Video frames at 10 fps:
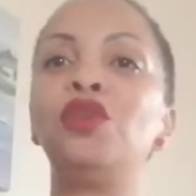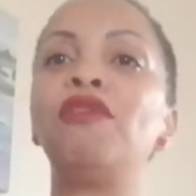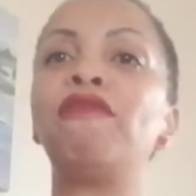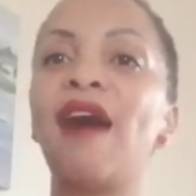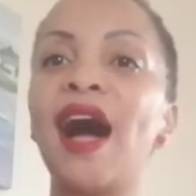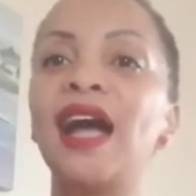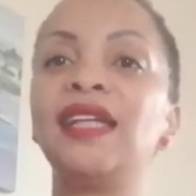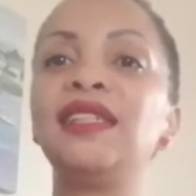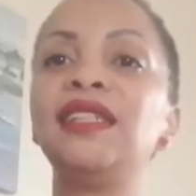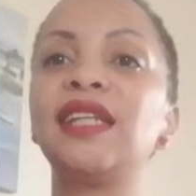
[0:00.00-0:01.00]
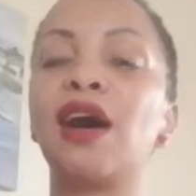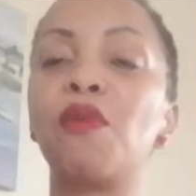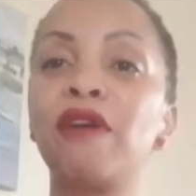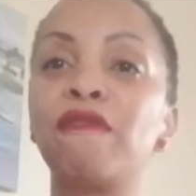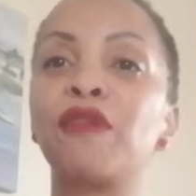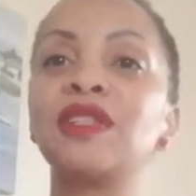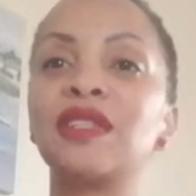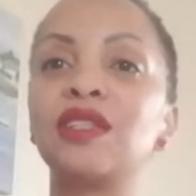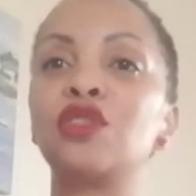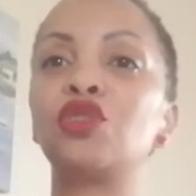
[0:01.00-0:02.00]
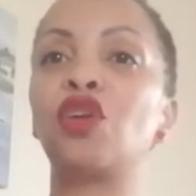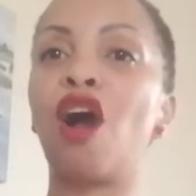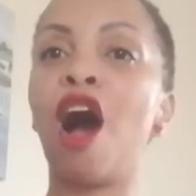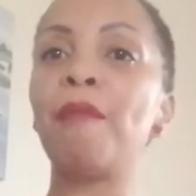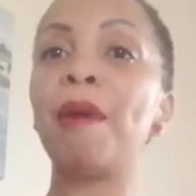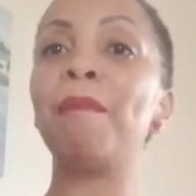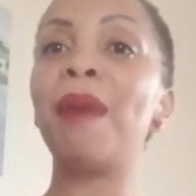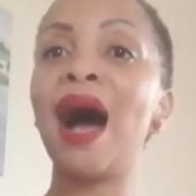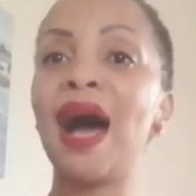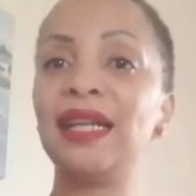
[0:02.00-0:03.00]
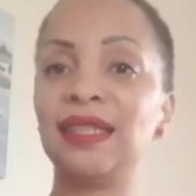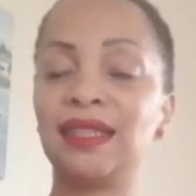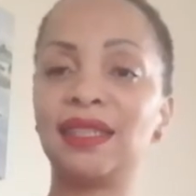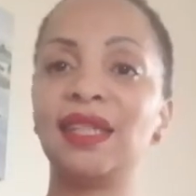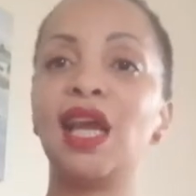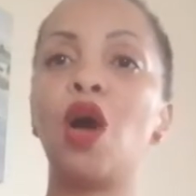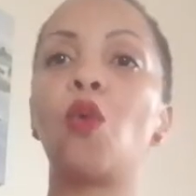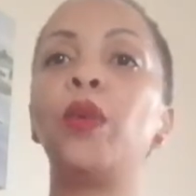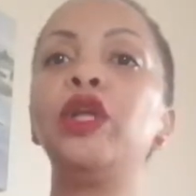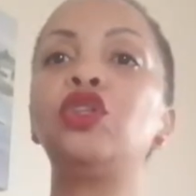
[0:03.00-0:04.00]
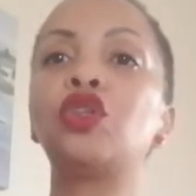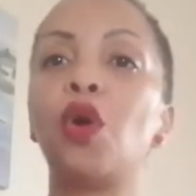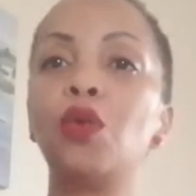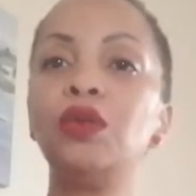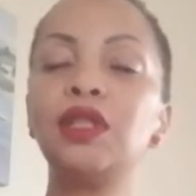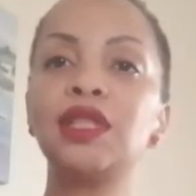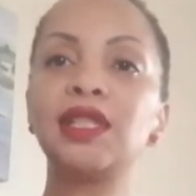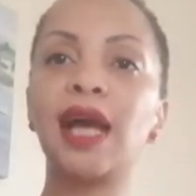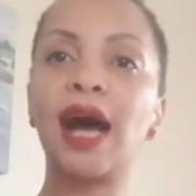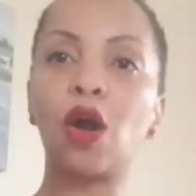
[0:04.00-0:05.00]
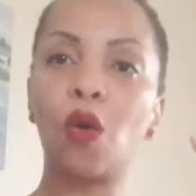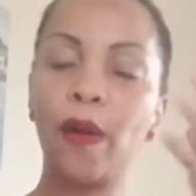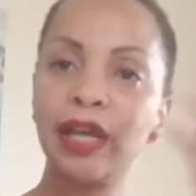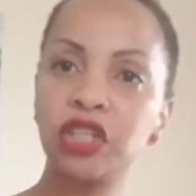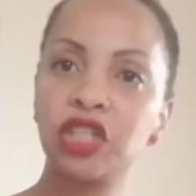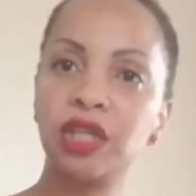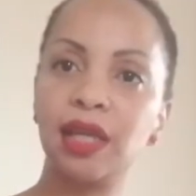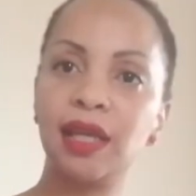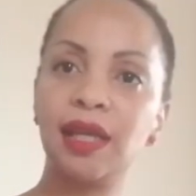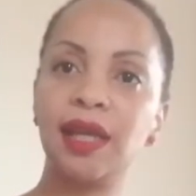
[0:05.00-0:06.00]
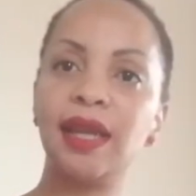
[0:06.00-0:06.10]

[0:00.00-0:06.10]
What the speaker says: you find references to karma, but we don't question